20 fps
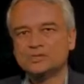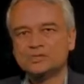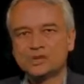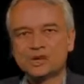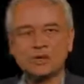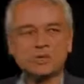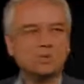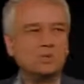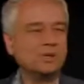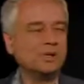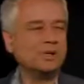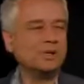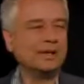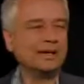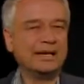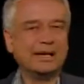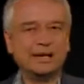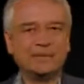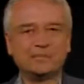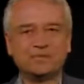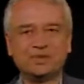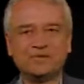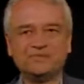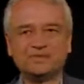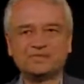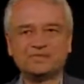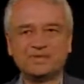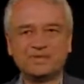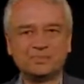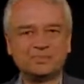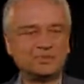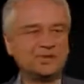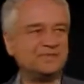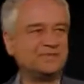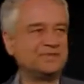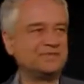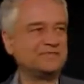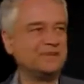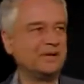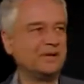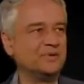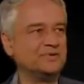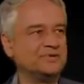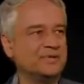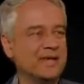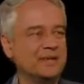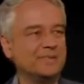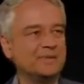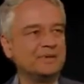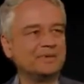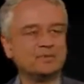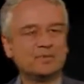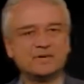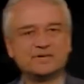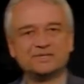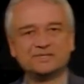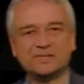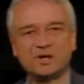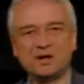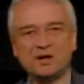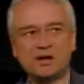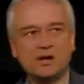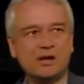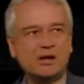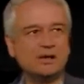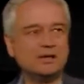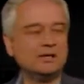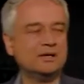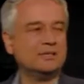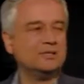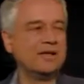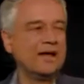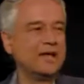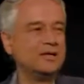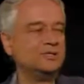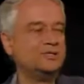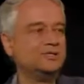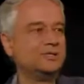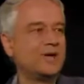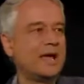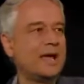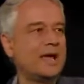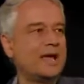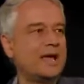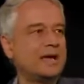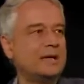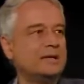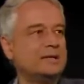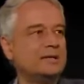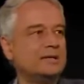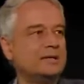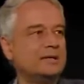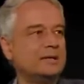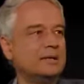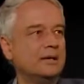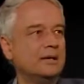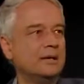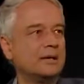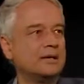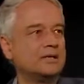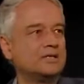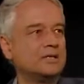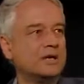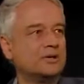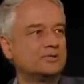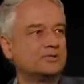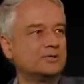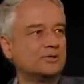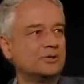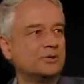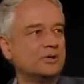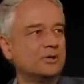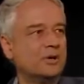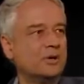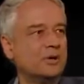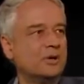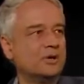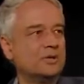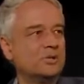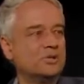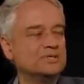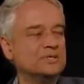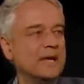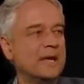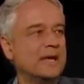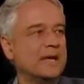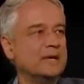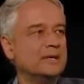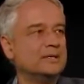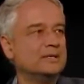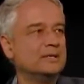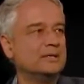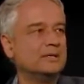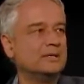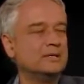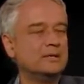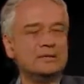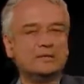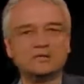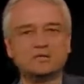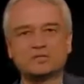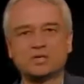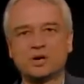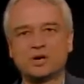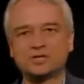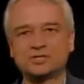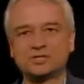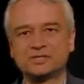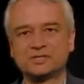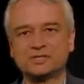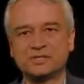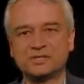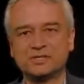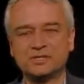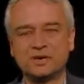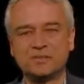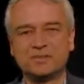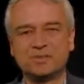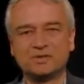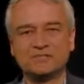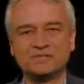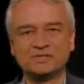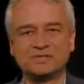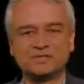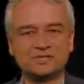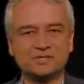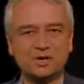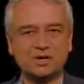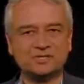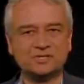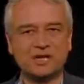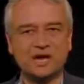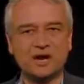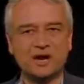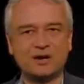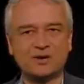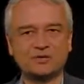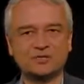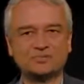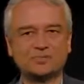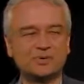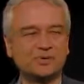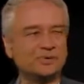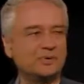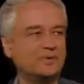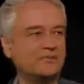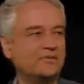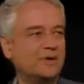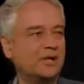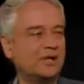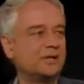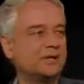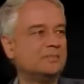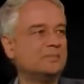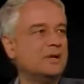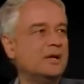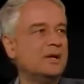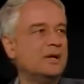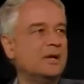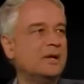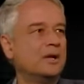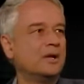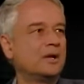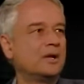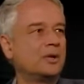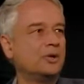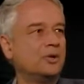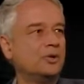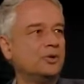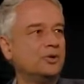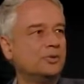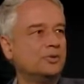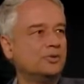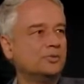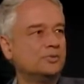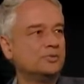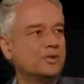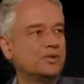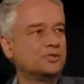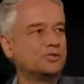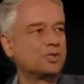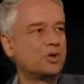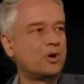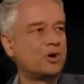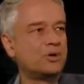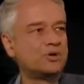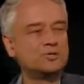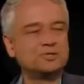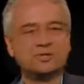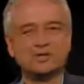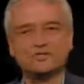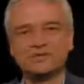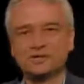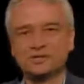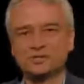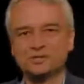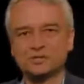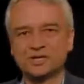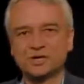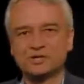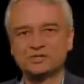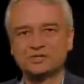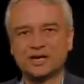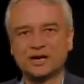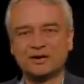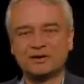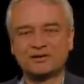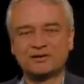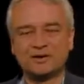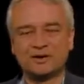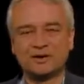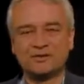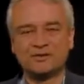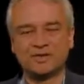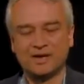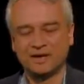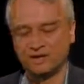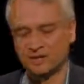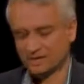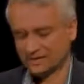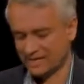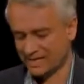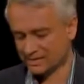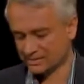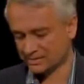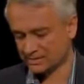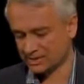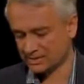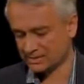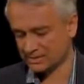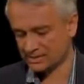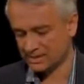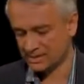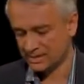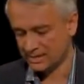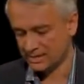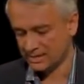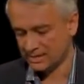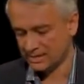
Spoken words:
So in the previous video segment, we saw that J in a conductor was N, the number of charge carriers per unit volume, Q, the charge of each charge carrier, here they are electrons,